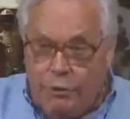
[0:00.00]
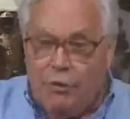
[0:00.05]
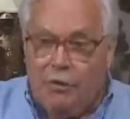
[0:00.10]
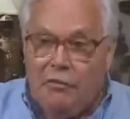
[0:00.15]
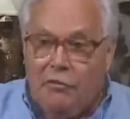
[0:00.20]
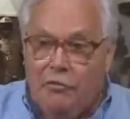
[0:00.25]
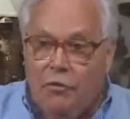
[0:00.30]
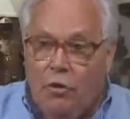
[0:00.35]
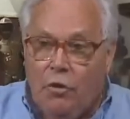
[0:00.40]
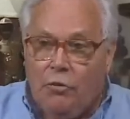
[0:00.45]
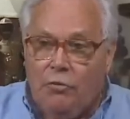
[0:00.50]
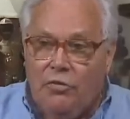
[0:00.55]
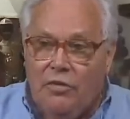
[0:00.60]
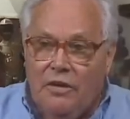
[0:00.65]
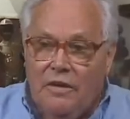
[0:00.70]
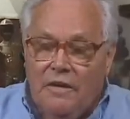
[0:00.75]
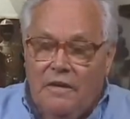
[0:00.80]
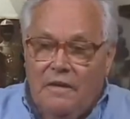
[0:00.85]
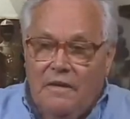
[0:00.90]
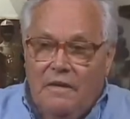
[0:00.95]
uniforms,
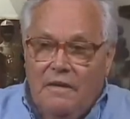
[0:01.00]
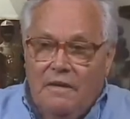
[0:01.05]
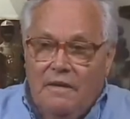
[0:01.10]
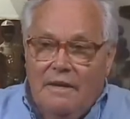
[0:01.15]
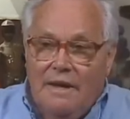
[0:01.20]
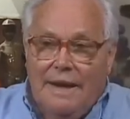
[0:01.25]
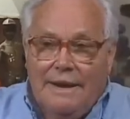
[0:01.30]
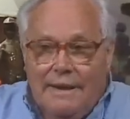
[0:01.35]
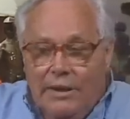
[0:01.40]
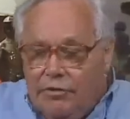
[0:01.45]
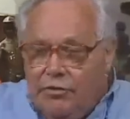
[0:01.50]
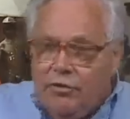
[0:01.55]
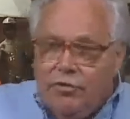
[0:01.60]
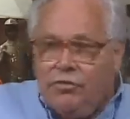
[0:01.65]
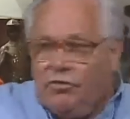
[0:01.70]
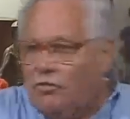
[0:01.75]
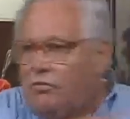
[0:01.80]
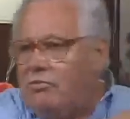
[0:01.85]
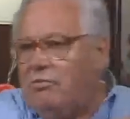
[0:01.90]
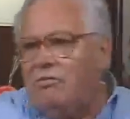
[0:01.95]
and they
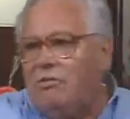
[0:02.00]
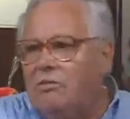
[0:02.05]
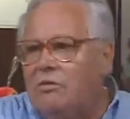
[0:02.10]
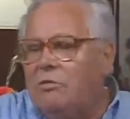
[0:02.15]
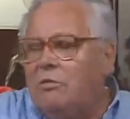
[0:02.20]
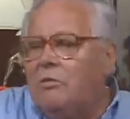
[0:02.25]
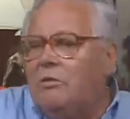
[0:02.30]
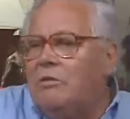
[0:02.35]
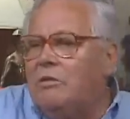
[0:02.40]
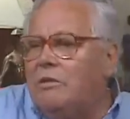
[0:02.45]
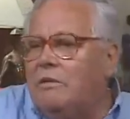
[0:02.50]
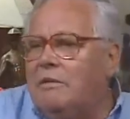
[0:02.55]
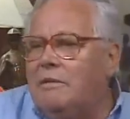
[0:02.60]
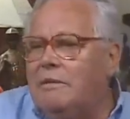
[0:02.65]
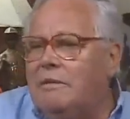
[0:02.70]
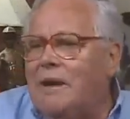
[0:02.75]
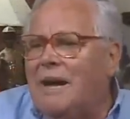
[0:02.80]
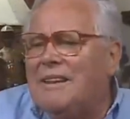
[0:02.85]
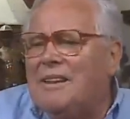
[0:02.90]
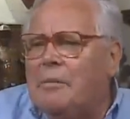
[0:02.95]
just
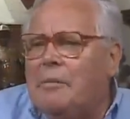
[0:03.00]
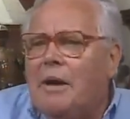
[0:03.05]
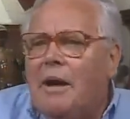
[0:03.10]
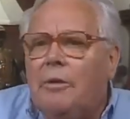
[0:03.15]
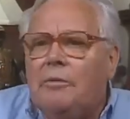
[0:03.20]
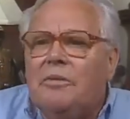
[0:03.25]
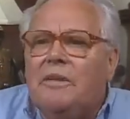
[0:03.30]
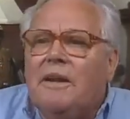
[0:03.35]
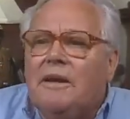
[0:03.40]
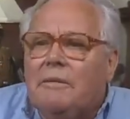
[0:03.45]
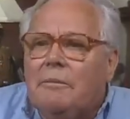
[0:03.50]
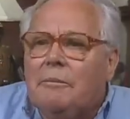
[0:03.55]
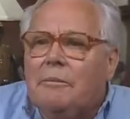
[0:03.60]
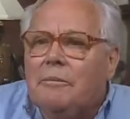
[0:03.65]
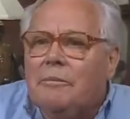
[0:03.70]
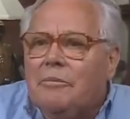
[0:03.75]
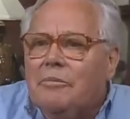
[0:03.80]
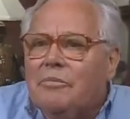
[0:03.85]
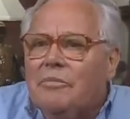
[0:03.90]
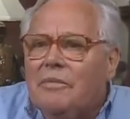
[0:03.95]
got them out
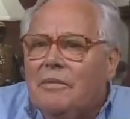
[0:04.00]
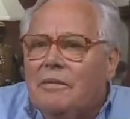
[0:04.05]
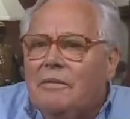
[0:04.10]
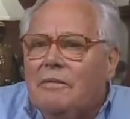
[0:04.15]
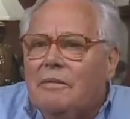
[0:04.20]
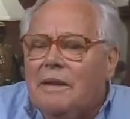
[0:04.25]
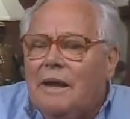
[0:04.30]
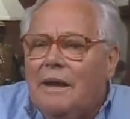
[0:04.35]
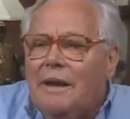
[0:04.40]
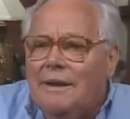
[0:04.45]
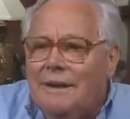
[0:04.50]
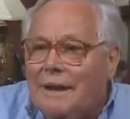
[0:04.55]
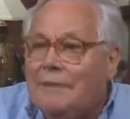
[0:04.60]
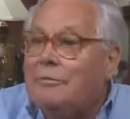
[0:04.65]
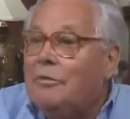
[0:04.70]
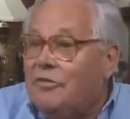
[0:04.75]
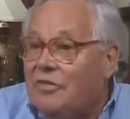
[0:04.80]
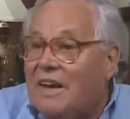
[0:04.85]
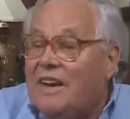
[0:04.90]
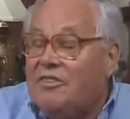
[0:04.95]
there. And
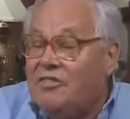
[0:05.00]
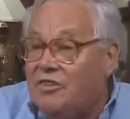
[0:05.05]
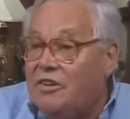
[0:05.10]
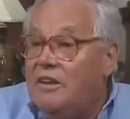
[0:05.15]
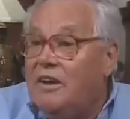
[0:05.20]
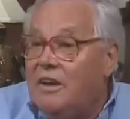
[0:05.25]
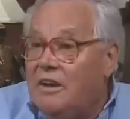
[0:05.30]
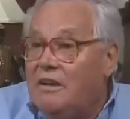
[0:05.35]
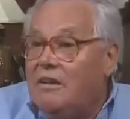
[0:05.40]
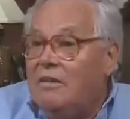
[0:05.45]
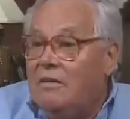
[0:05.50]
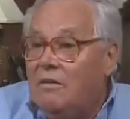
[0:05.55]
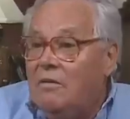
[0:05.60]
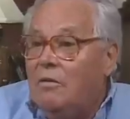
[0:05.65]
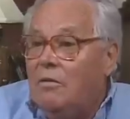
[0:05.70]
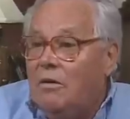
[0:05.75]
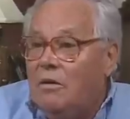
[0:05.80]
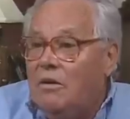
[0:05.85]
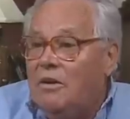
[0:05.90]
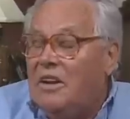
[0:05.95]
that was actually
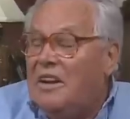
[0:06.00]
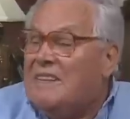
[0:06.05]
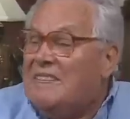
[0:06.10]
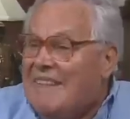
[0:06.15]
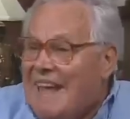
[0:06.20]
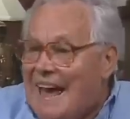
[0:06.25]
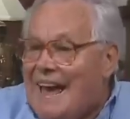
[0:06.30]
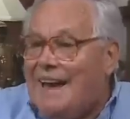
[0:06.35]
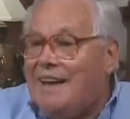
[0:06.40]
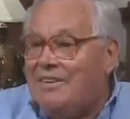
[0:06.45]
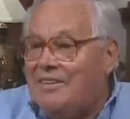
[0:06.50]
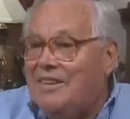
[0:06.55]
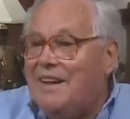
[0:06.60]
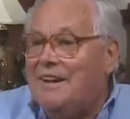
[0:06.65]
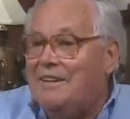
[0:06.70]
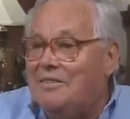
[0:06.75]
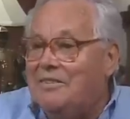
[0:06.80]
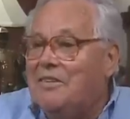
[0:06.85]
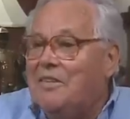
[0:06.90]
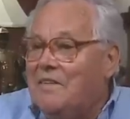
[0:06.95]
an attack
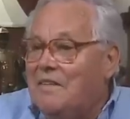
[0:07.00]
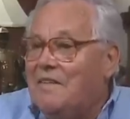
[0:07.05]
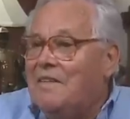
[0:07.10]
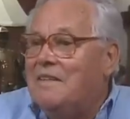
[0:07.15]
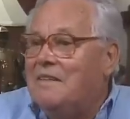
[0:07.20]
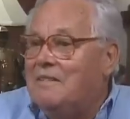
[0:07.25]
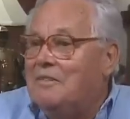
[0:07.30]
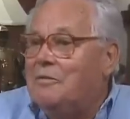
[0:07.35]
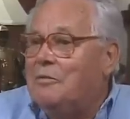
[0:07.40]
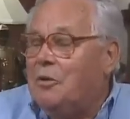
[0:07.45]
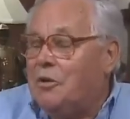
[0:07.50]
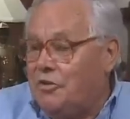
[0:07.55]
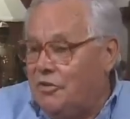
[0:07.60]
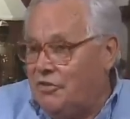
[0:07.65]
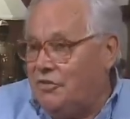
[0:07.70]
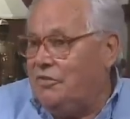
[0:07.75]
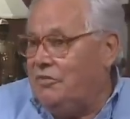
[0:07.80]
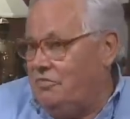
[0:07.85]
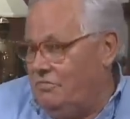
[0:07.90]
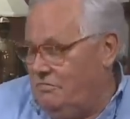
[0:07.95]
that
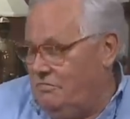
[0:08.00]
was